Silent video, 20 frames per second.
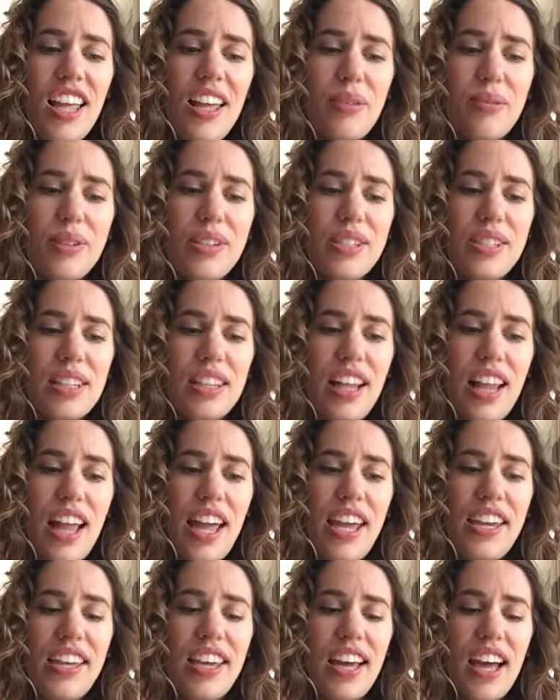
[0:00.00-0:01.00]
It was
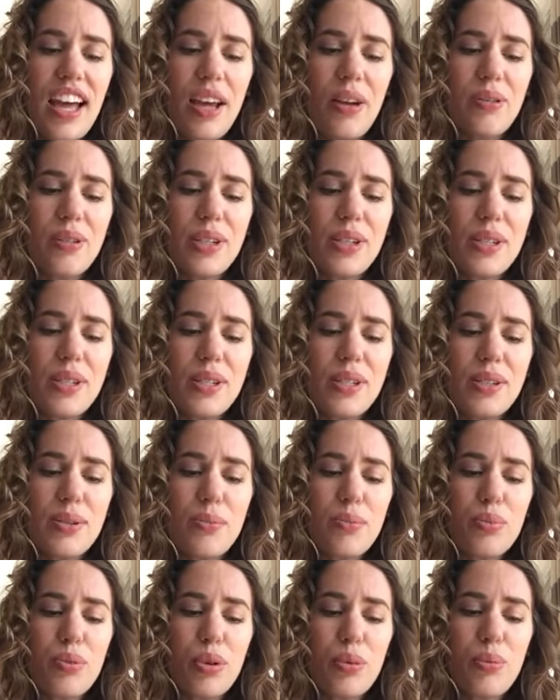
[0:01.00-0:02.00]
like I
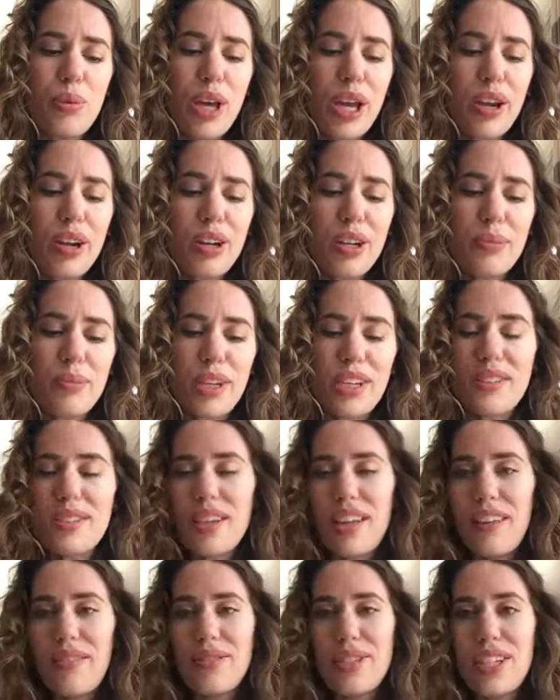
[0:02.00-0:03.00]
was preparing
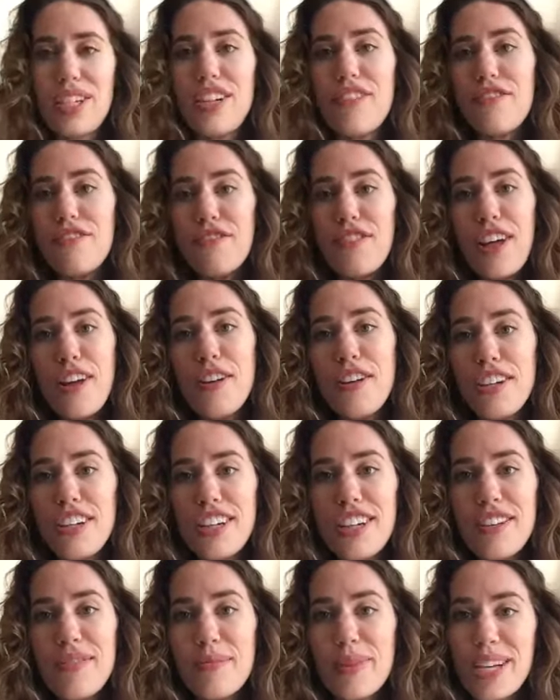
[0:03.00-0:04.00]
myself to
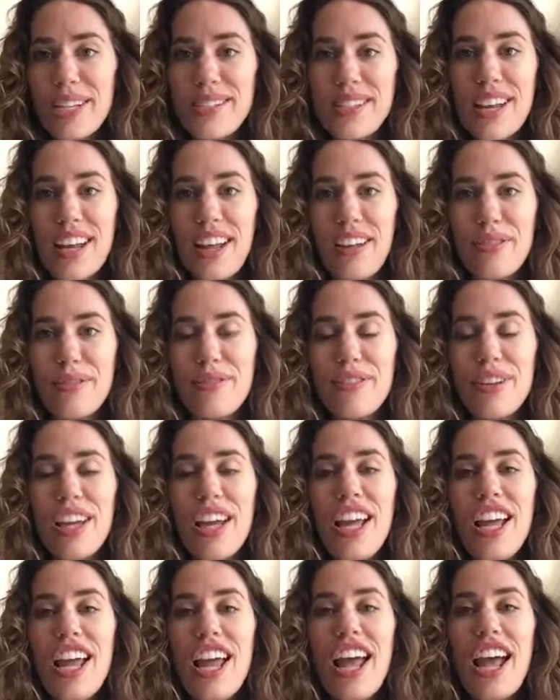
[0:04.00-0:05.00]
defend myself
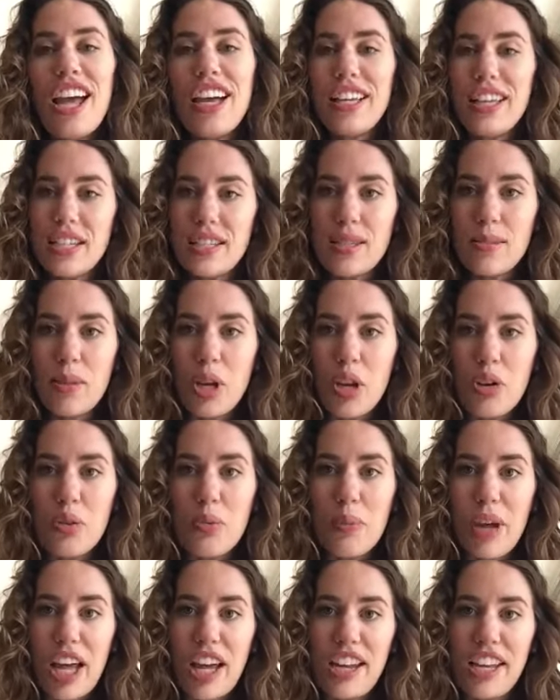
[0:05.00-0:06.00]
against my
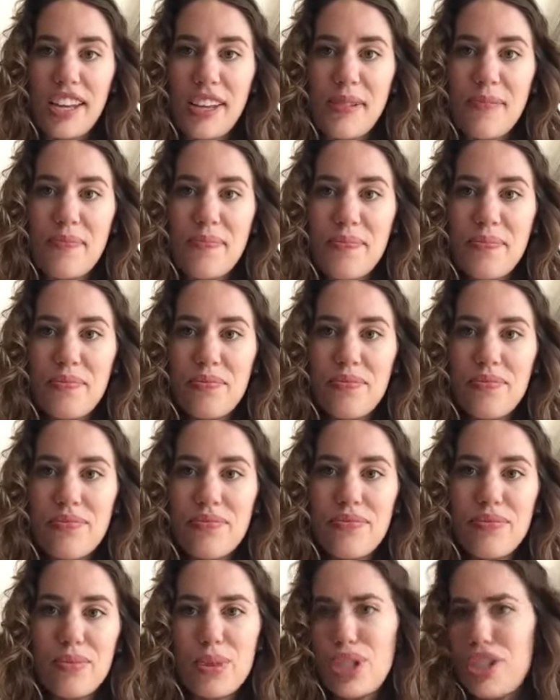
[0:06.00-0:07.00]
own body,
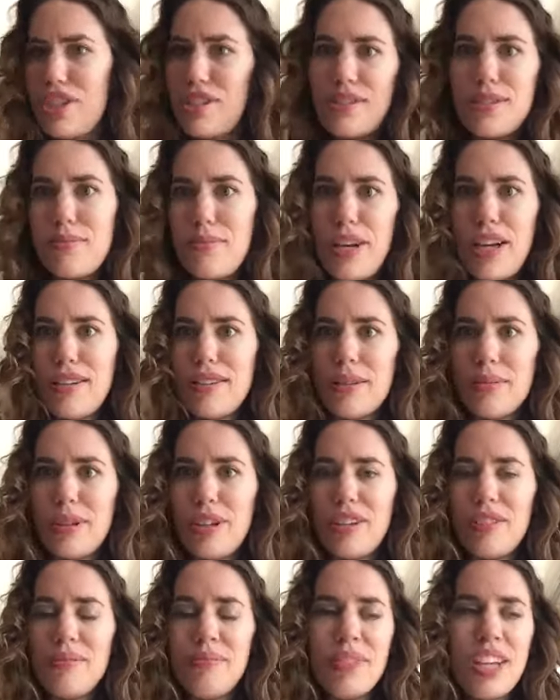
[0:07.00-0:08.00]
which is
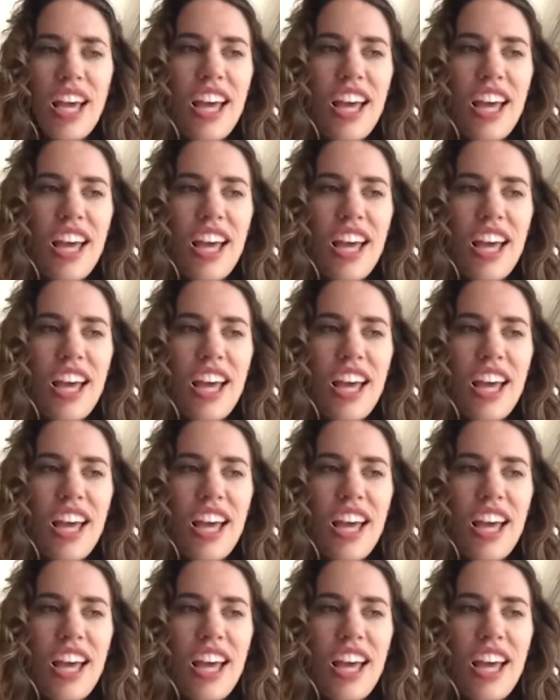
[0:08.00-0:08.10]
impossible.